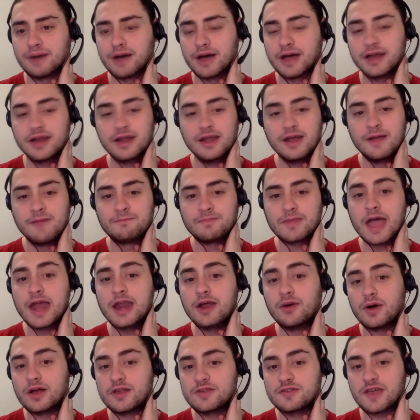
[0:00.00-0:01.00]
But
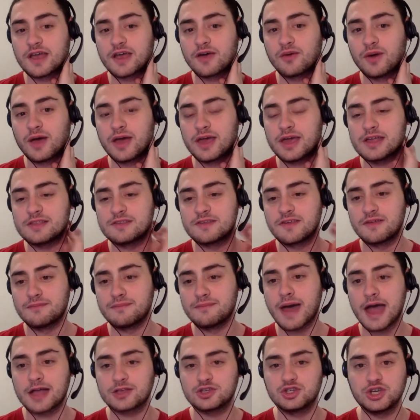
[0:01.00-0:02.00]
anyway, segueing into
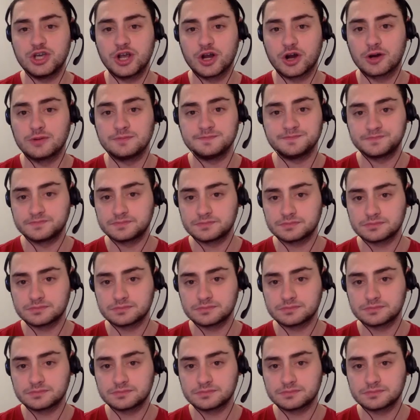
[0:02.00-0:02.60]
the match here.